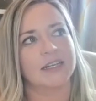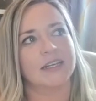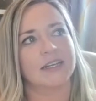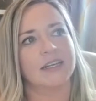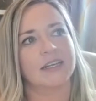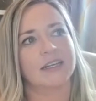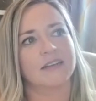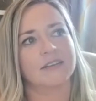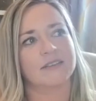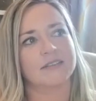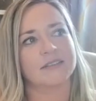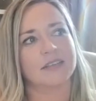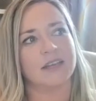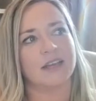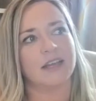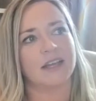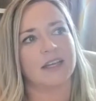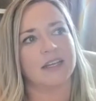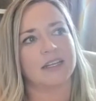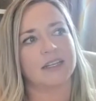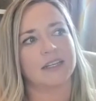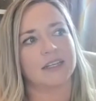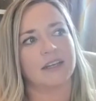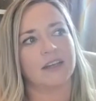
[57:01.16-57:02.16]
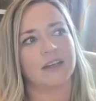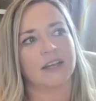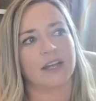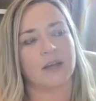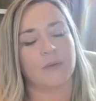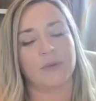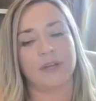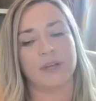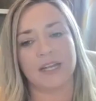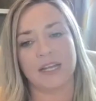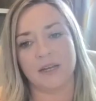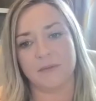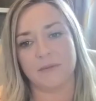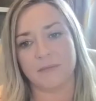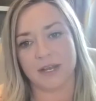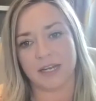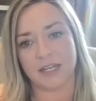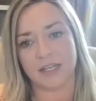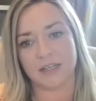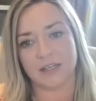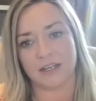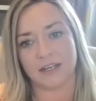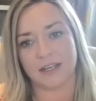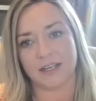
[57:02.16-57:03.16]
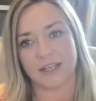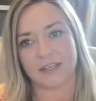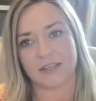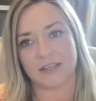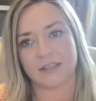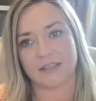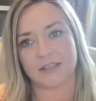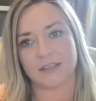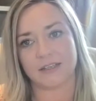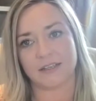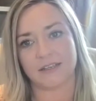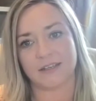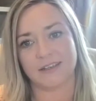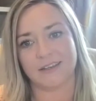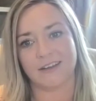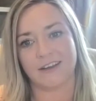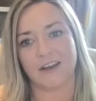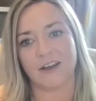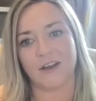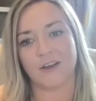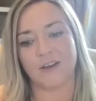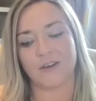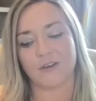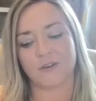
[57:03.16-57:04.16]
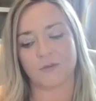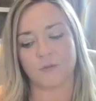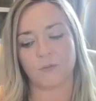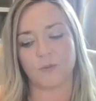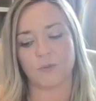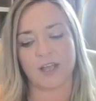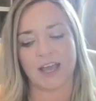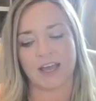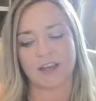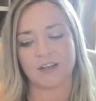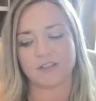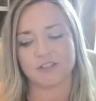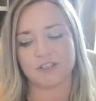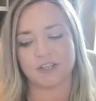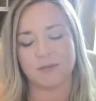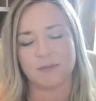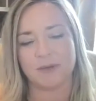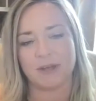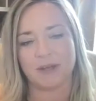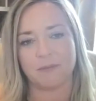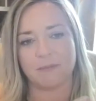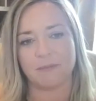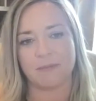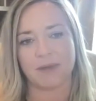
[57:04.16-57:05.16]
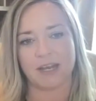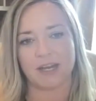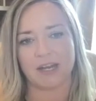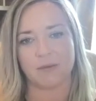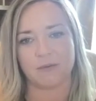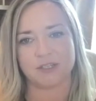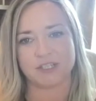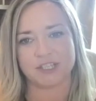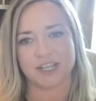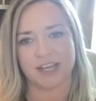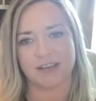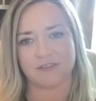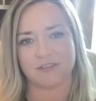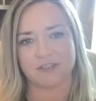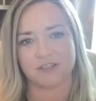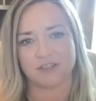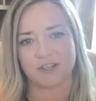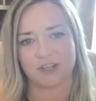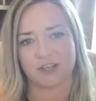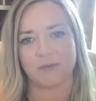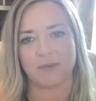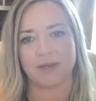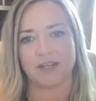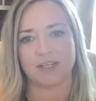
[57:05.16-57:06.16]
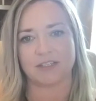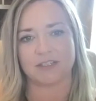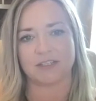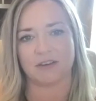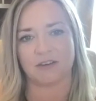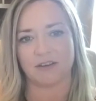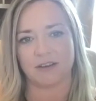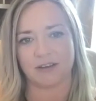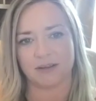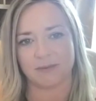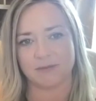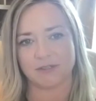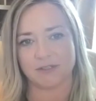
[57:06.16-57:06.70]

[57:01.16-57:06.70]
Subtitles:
And I was like, okay, we need money. Like, we had a certain amount of money, which gave us a certain amount of time.